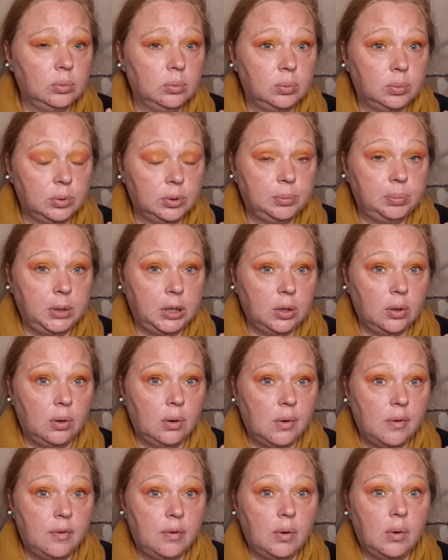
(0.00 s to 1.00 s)
would be
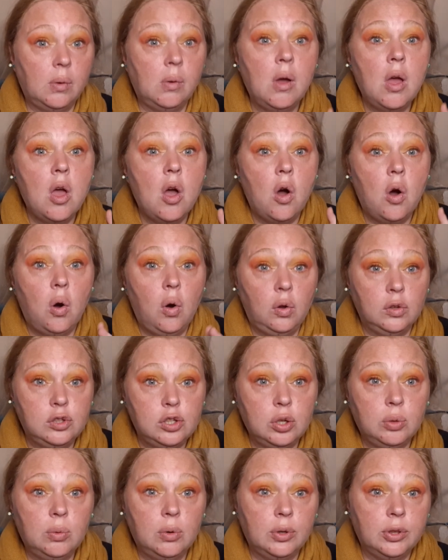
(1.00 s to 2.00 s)
awful, or
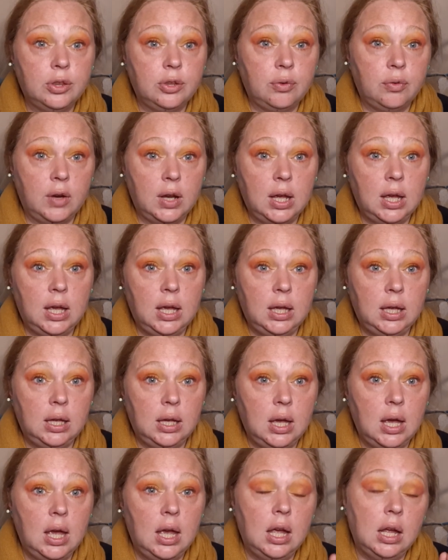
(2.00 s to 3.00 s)
two or three
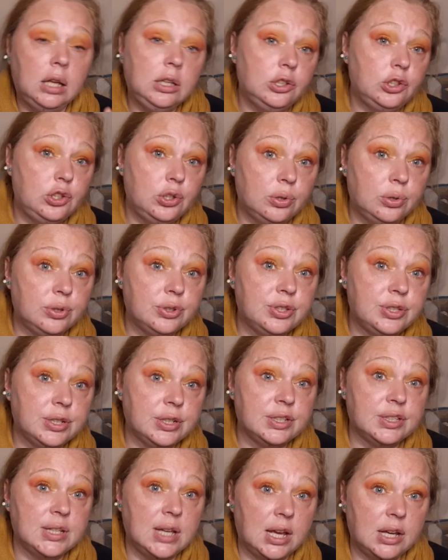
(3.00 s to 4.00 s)
in short
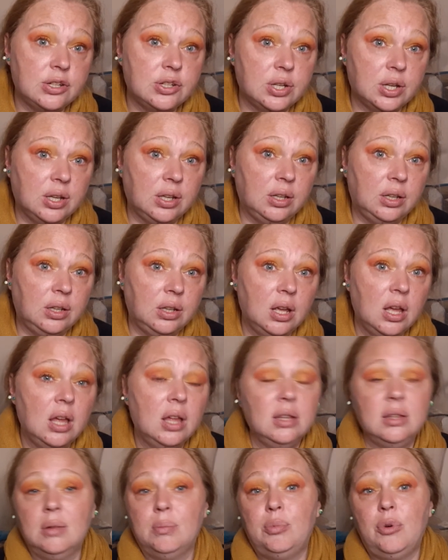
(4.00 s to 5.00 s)
succession.
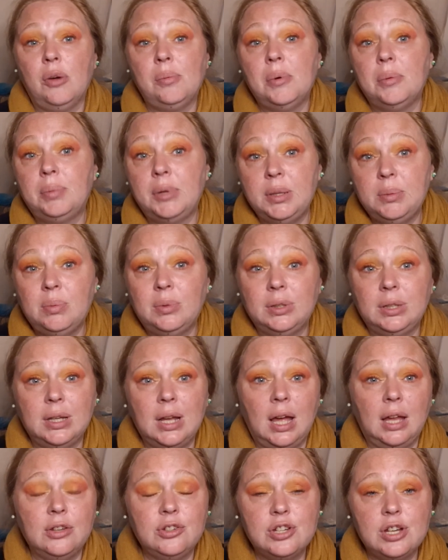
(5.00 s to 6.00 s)
It probably wouldn't
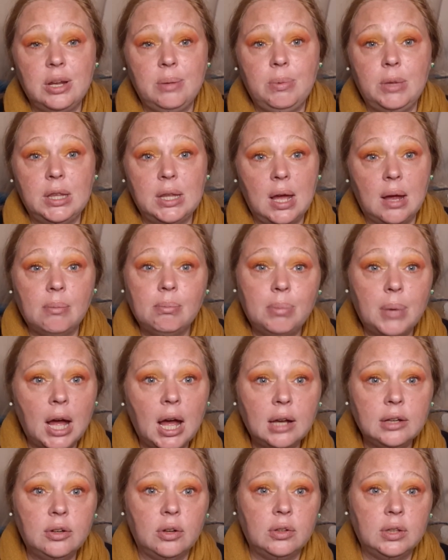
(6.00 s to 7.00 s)
actually be that
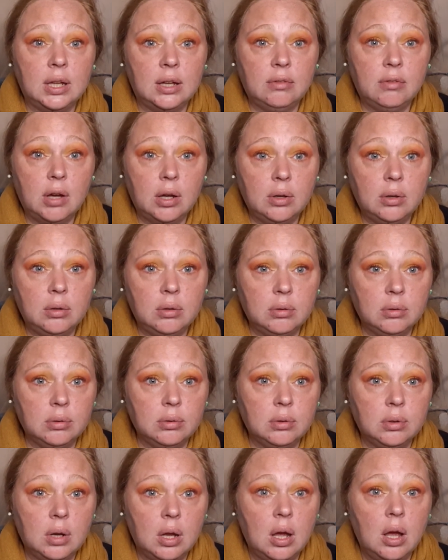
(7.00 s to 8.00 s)
bad on their
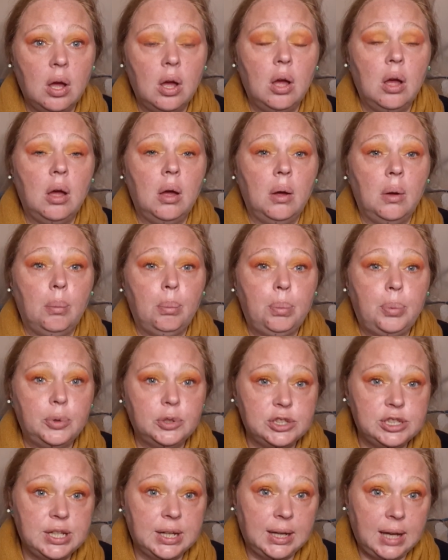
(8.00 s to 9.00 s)
own,
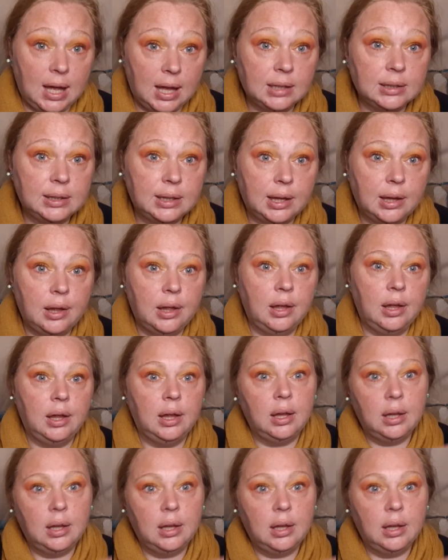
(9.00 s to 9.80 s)
but together